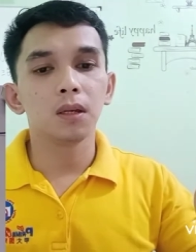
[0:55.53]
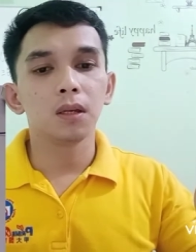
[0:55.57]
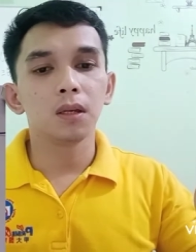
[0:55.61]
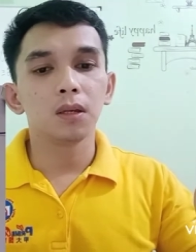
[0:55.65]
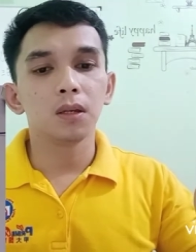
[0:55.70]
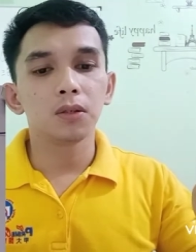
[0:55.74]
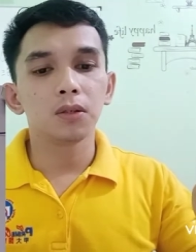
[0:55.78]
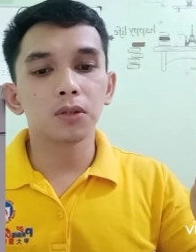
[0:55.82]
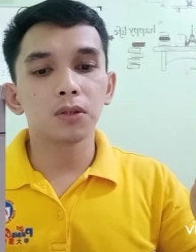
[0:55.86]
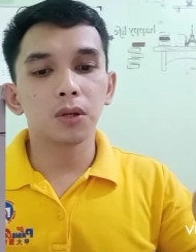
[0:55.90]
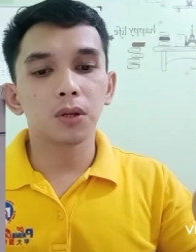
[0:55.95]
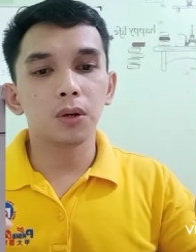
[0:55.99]

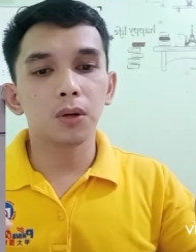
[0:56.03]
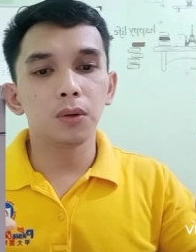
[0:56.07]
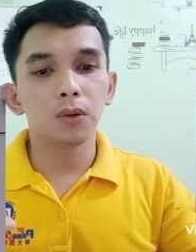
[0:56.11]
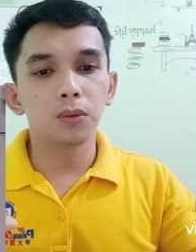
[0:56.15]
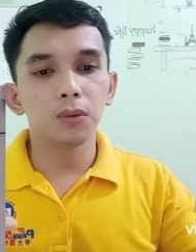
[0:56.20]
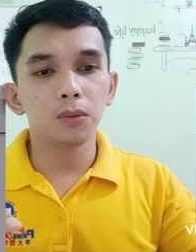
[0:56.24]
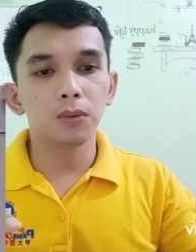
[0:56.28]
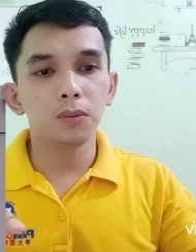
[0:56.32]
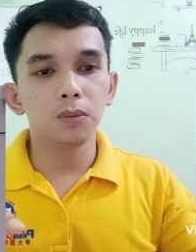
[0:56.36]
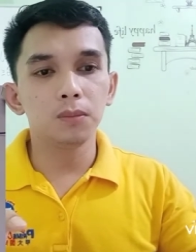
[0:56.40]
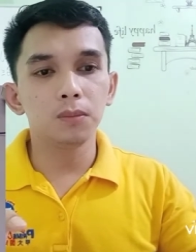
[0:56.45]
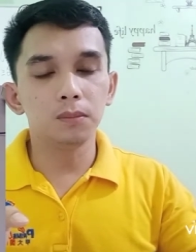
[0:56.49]

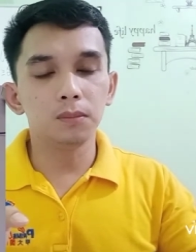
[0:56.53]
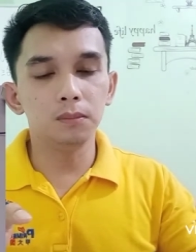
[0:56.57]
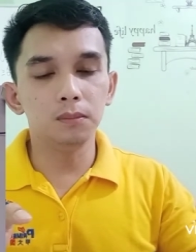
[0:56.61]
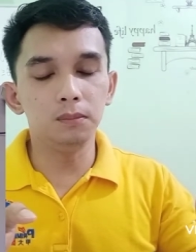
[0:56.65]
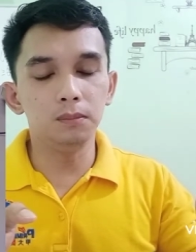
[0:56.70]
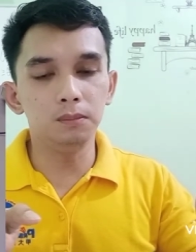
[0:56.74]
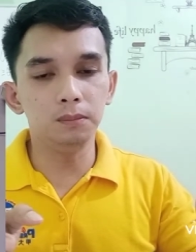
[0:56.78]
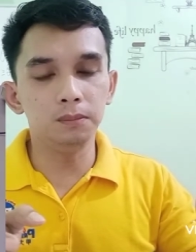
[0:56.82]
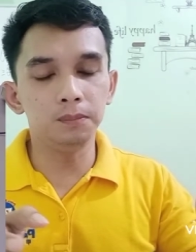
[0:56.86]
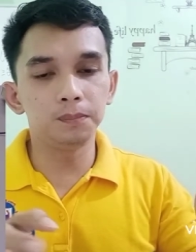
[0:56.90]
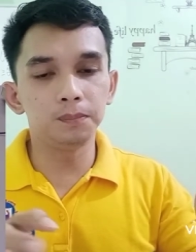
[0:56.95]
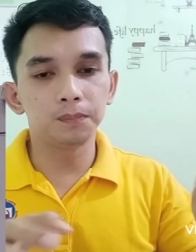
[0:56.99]
so
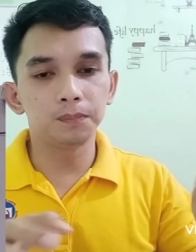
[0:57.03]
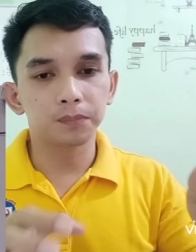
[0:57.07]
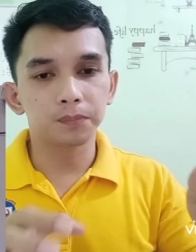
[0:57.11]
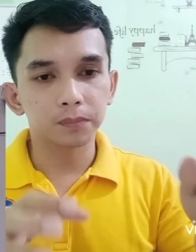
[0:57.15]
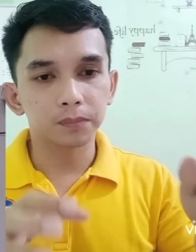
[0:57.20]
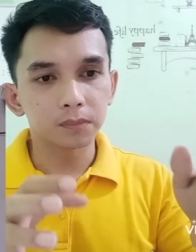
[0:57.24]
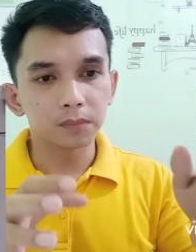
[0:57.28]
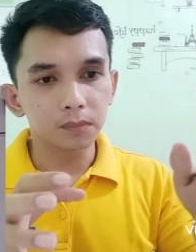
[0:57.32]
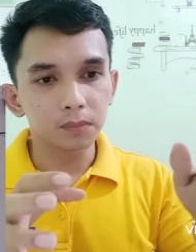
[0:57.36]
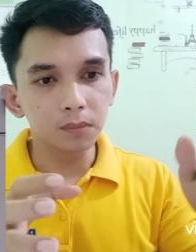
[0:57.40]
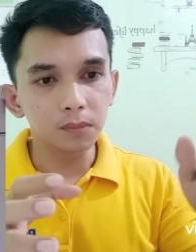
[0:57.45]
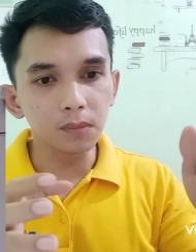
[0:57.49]

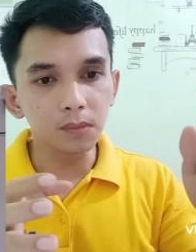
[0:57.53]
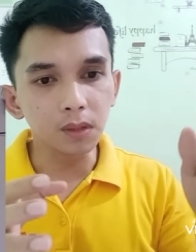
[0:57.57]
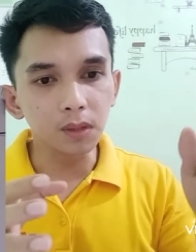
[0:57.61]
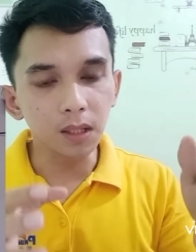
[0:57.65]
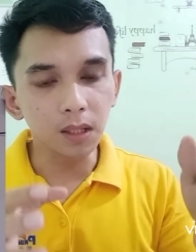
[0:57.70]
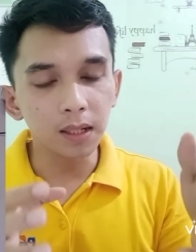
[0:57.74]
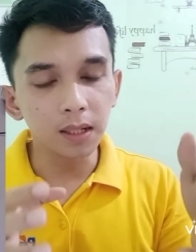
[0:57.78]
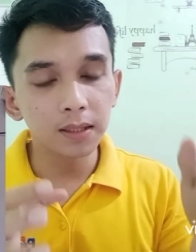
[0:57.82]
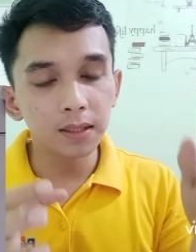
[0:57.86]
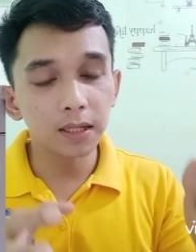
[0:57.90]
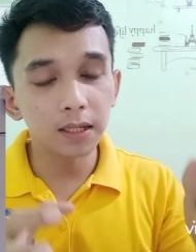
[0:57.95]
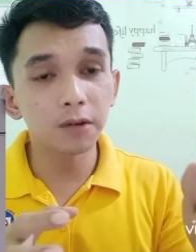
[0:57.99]

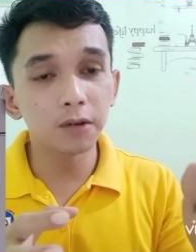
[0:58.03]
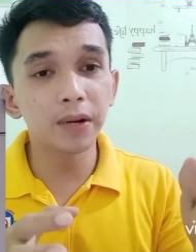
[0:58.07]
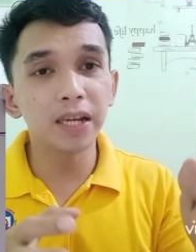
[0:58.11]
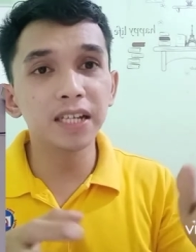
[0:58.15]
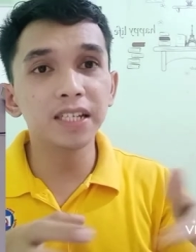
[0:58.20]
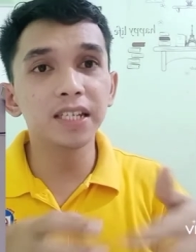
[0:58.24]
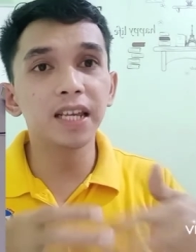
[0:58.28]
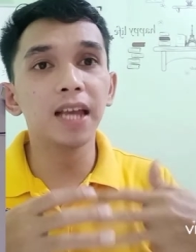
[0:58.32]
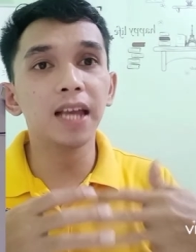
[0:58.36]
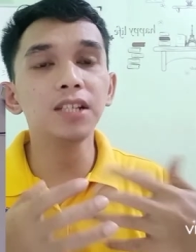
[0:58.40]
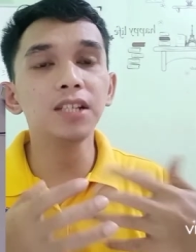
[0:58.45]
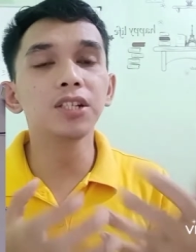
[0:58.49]
the
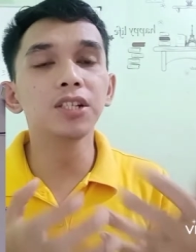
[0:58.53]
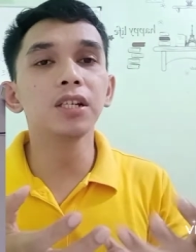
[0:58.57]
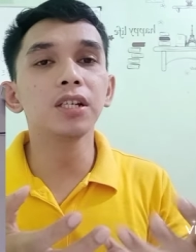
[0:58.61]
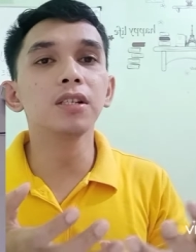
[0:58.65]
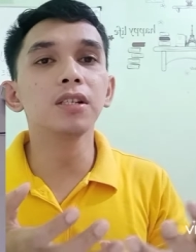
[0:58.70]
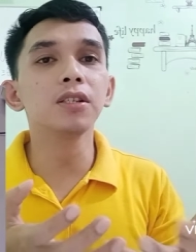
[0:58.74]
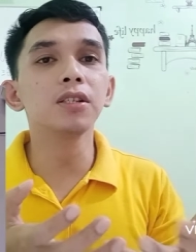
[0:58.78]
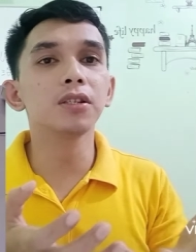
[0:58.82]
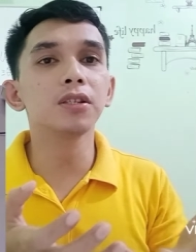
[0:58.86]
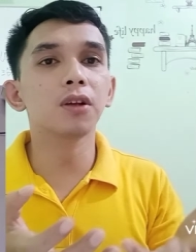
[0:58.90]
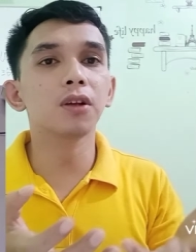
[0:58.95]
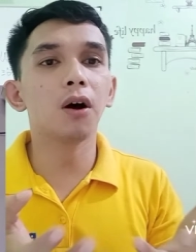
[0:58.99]

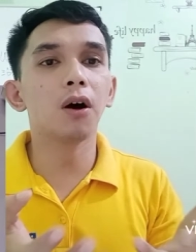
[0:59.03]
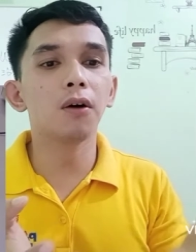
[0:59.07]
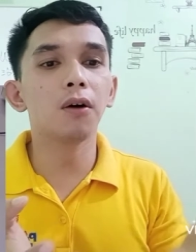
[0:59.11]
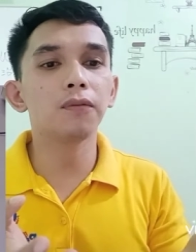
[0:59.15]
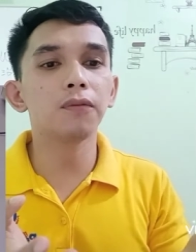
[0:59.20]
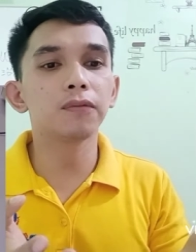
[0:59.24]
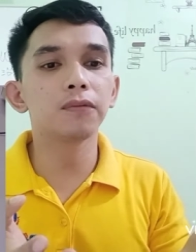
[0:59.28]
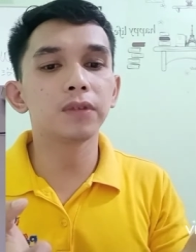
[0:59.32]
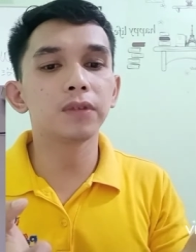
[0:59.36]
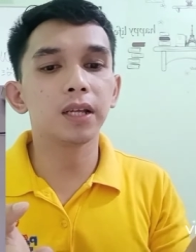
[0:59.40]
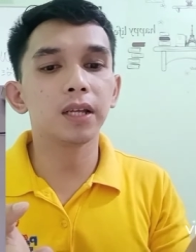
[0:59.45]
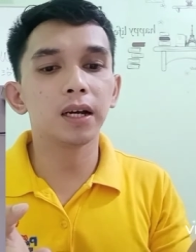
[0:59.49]
radiations
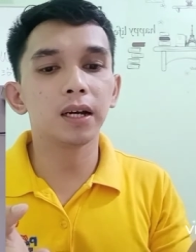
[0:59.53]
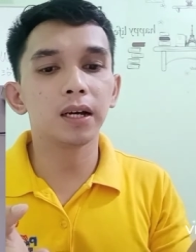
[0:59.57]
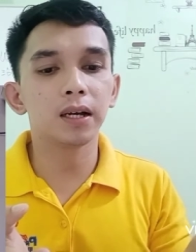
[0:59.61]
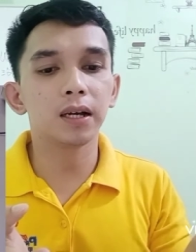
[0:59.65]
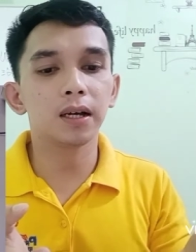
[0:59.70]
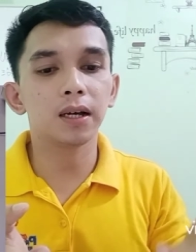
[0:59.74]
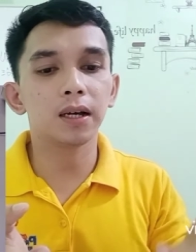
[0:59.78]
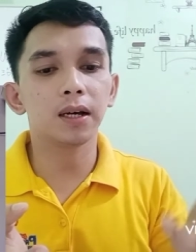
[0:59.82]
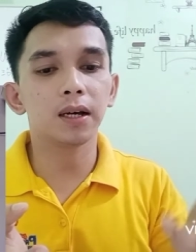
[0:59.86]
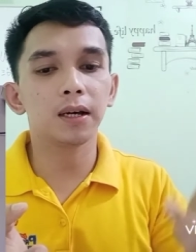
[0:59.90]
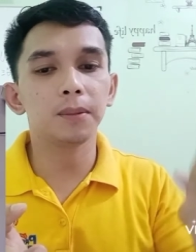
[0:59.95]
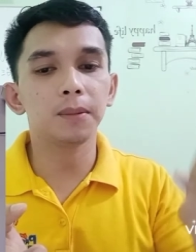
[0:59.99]
of
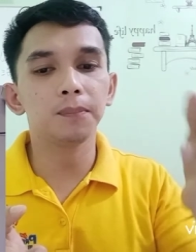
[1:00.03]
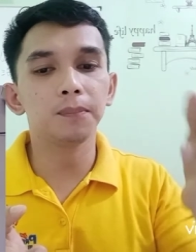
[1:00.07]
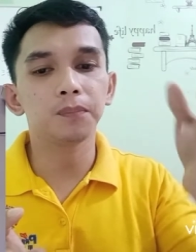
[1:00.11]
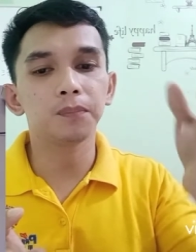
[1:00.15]
the